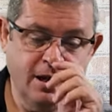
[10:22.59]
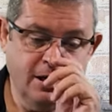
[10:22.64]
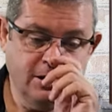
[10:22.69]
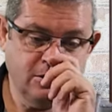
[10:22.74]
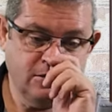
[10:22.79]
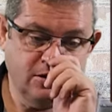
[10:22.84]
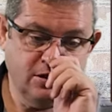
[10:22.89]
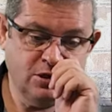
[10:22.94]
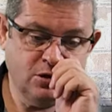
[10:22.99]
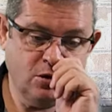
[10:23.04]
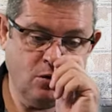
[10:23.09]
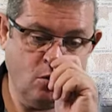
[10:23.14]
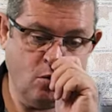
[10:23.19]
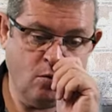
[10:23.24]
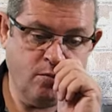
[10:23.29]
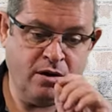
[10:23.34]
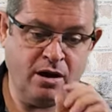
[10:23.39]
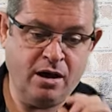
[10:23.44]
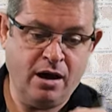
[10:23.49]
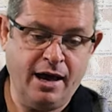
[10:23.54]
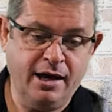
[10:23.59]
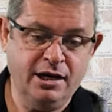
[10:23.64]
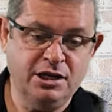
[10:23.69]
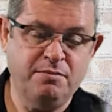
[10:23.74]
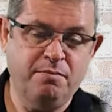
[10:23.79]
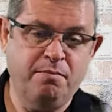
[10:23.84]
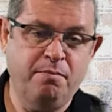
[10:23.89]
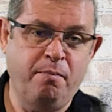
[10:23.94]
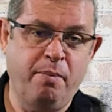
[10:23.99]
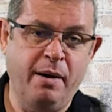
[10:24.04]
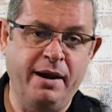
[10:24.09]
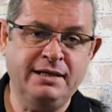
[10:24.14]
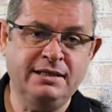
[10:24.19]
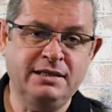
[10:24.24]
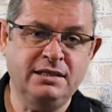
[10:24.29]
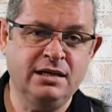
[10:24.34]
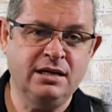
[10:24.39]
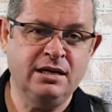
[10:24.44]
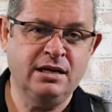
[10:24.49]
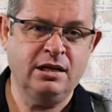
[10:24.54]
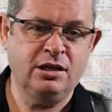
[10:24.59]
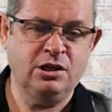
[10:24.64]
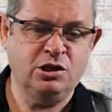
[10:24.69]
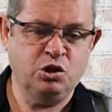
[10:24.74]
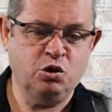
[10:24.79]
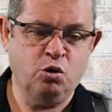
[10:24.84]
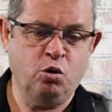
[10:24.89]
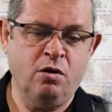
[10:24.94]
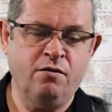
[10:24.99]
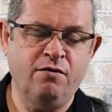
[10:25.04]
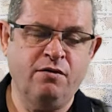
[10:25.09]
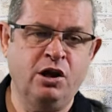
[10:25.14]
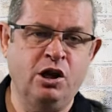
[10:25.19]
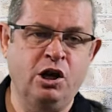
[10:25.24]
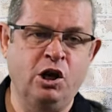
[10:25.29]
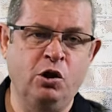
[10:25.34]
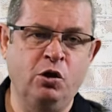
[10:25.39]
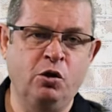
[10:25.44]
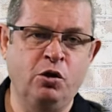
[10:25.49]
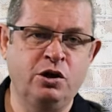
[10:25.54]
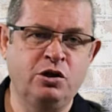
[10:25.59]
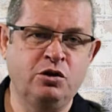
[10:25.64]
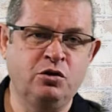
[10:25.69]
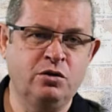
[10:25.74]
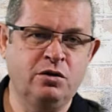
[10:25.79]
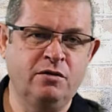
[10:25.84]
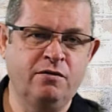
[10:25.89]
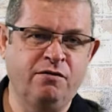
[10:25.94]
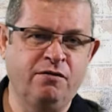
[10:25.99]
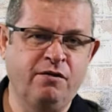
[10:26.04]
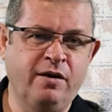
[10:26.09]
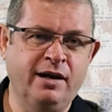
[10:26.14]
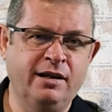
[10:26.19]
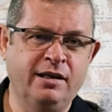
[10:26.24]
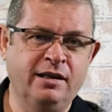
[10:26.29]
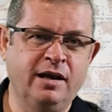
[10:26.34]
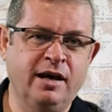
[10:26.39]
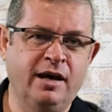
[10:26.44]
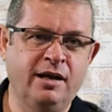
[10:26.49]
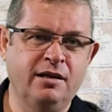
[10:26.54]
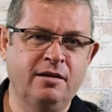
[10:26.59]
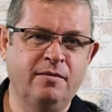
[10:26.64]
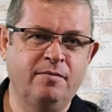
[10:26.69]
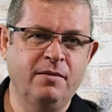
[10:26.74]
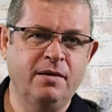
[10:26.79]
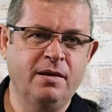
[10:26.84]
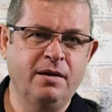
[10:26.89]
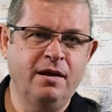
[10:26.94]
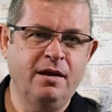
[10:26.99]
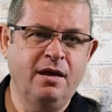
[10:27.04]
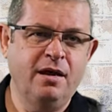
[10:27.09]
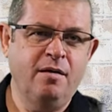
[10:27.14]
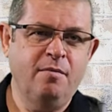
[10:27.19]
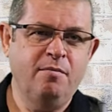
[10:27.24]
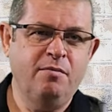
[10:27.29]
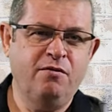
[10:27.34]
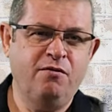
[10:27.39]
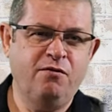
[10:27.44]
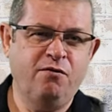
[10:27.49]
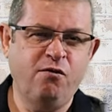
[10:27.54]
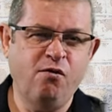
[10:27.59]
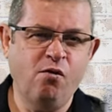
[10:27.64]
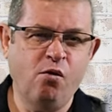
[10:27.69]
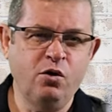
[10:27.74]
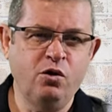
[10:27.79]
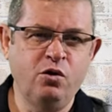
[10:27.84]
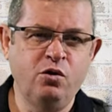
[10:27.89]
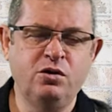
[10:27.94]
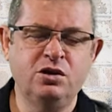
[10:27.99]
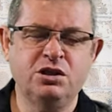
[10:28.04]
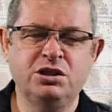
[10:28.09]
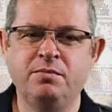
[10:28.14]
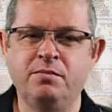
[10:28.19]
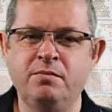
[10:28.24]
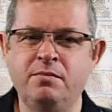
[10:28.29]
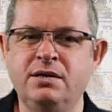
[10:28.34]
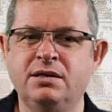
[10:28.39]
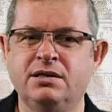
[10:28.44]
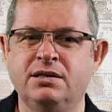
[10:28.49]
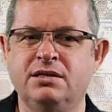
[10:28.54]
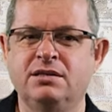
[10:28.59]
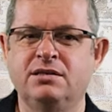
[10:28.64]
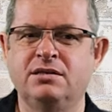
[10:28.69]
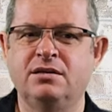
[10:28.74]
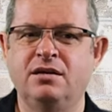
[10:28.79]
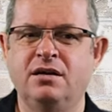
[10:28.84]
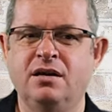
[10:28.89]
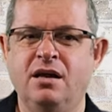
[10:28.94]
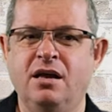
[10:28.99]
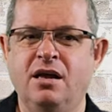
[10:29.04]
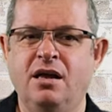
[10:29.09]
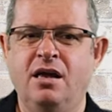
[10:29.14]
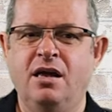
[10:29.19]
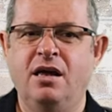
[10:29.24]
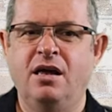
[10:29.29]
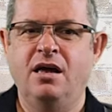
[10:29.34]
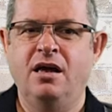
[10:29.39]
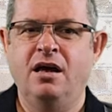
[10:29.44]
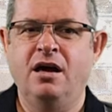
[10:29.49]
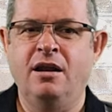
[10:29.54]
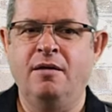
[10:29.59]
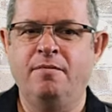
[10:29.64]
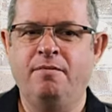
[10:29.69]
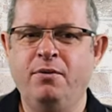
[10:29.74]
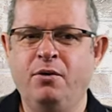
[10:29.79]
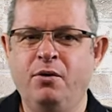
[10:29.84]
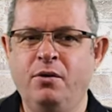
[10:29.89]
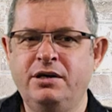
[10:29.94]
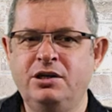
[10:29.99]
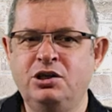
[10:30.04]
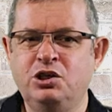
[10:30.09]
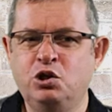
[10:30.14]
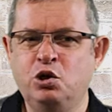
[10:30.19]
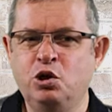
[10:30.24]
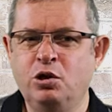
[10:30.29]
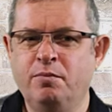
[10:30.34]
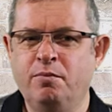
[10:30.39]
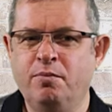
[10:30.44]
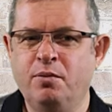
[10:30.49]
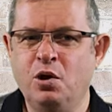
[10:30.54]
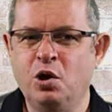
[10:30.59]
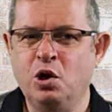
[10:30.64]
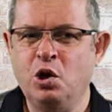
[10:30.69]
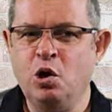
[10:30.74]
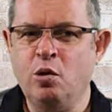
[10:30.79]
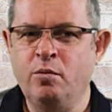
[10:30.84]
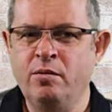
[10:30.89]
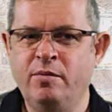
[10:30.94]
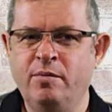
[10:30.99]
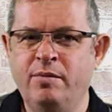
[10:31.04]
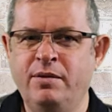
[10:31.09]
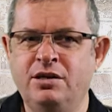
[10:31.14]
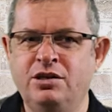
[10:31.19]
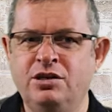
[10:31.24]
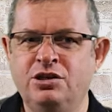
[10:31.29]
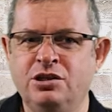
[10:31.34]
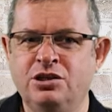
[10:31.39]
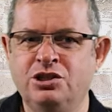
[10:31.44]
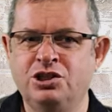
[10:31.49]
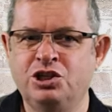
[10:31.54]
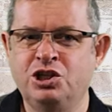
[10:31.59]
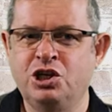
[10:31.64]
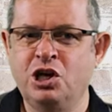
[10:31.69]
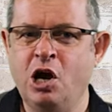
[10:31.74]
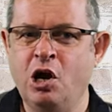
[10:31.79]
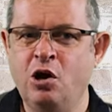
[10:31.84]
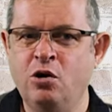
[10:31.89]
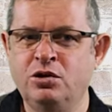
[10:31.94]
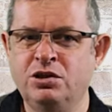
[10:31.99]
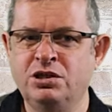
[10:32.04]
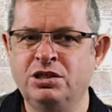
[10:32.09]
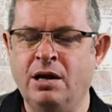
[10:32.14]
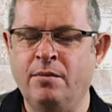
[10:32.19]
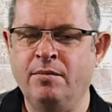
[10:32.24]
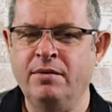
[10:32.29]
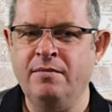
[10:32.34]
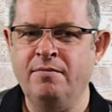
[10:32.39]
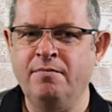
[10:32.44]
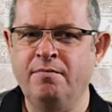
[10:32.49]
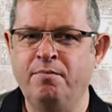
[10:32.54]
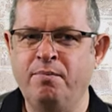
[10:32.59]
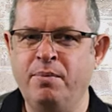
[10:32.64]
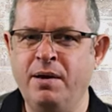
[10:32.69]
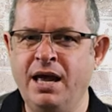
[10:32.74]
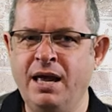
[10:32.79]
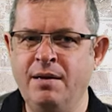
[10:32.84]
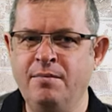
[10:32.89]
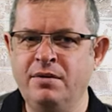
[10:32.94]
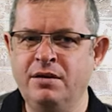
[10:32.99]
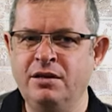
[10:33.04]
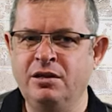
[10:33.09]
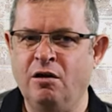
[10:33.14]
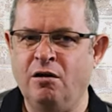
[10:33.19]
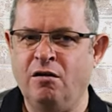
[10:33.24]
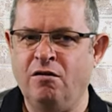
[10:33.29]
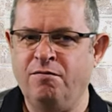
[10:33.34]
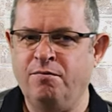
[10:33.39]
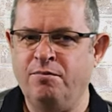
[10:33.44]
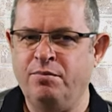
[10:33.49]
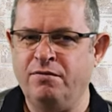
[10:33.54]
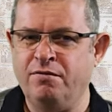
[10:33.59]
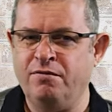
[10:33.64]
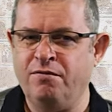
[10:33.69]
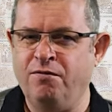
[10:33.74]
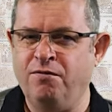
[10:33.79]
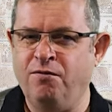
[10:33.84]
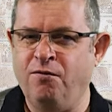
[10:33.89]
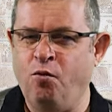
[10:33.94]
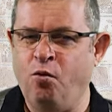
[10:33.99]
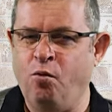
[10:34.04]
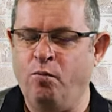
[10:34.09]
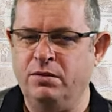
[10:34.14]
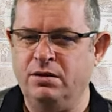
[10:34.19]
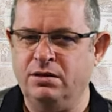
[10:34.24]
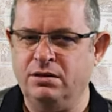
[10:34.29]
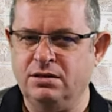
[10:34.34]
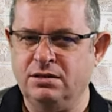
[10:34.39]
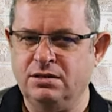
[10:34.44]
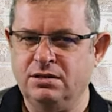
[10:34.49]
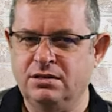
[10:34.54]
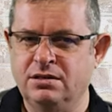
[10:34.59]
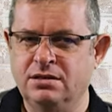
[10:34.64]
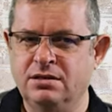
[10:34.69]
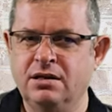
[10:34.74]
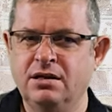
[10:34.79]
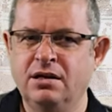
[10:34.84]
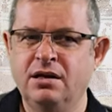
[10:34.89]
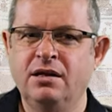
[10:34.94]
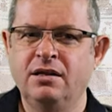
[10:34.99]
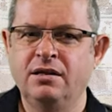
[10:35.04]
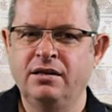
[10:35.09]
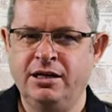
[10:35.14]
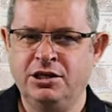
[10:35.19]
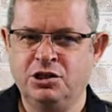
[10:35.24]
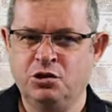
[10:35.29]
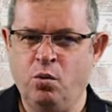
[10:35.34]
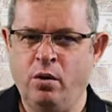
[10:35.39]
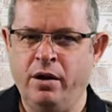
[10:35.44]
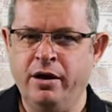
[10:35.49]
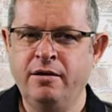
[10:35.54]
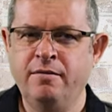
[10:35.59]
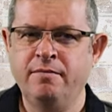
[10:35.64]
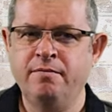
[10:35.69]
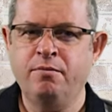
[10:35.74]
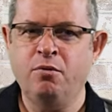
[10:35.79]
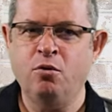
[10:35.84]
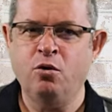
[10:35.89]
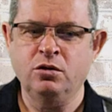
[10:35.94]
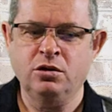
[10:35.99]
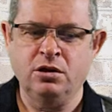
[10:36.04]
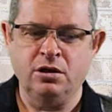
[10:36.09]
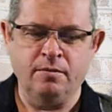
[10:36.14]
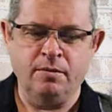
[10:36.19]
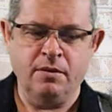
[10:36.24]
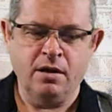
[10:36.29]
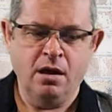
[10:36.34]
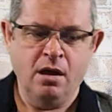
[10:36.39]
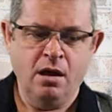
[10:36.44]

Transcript: So this case basically sort of alluded to the fact that before you dismiss, an employee should probably show some impairment of performance. That's quite important.